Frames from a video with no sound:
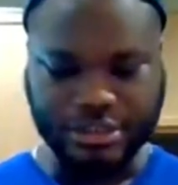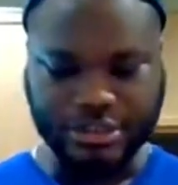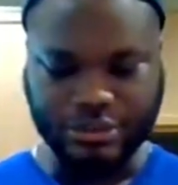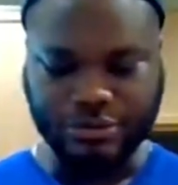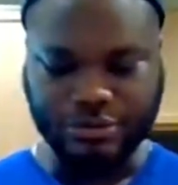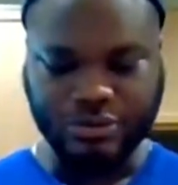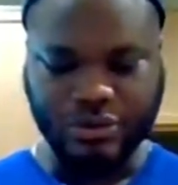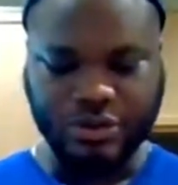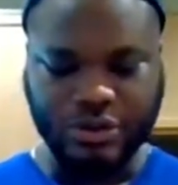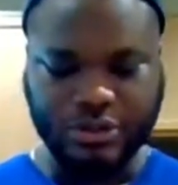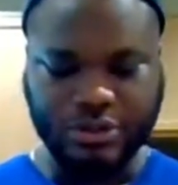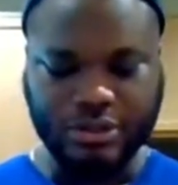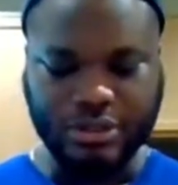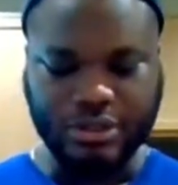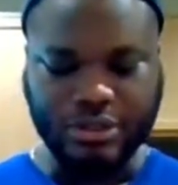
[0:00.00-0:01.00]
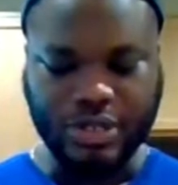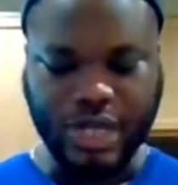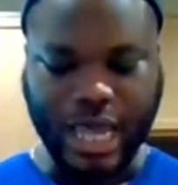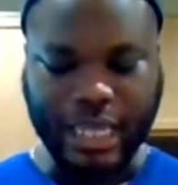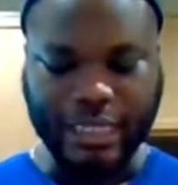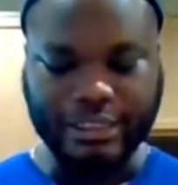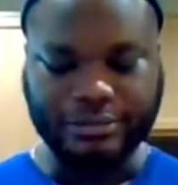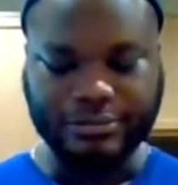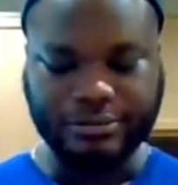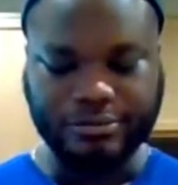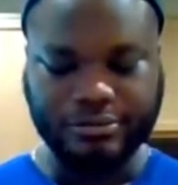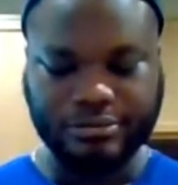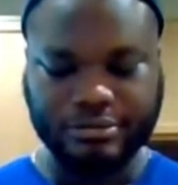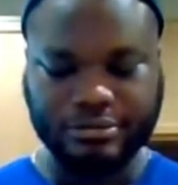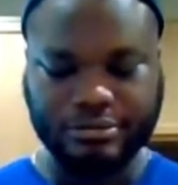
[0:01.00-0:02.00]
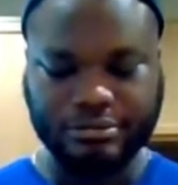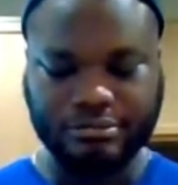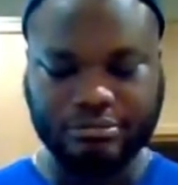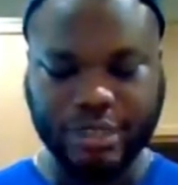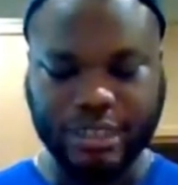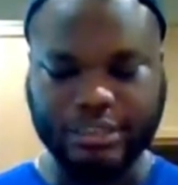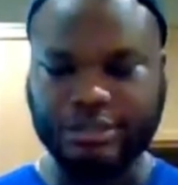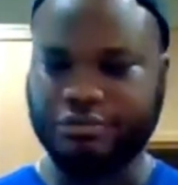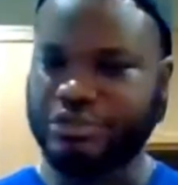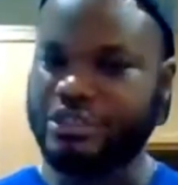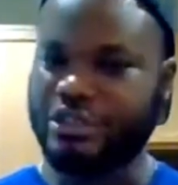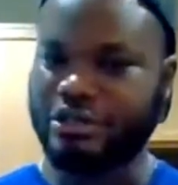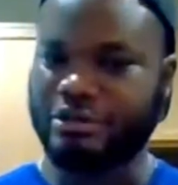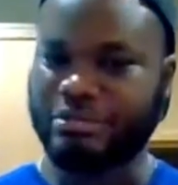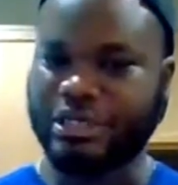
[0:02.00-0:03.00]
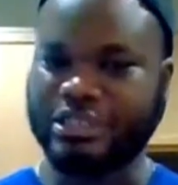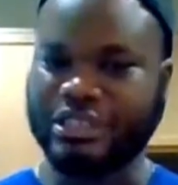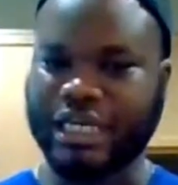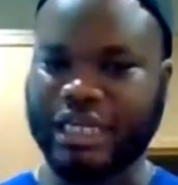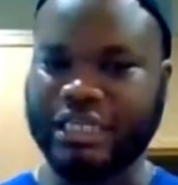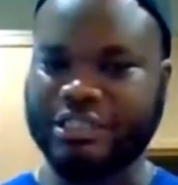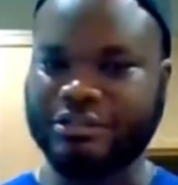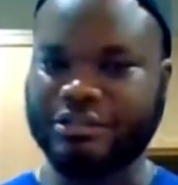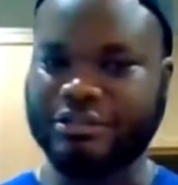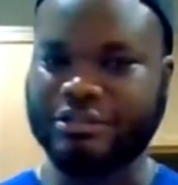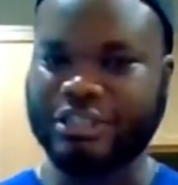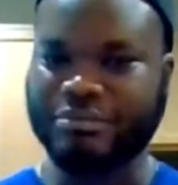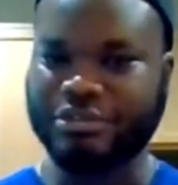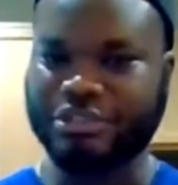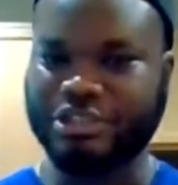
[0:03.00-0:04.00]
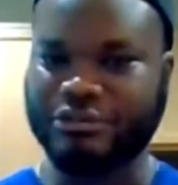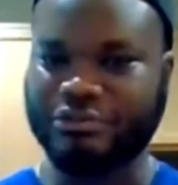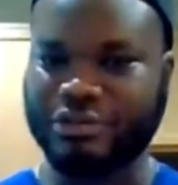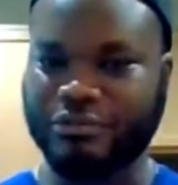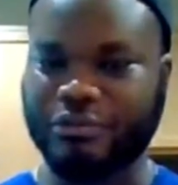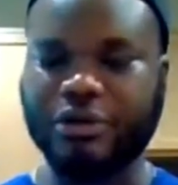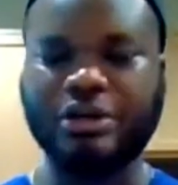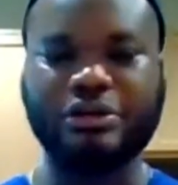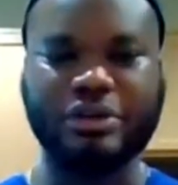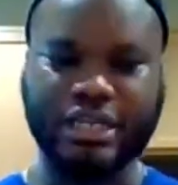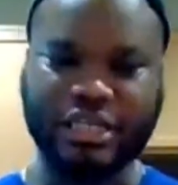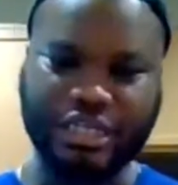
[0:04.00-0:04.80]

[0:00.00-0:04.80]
So the ideal, I think we talked about the ideal temperature for the water, right?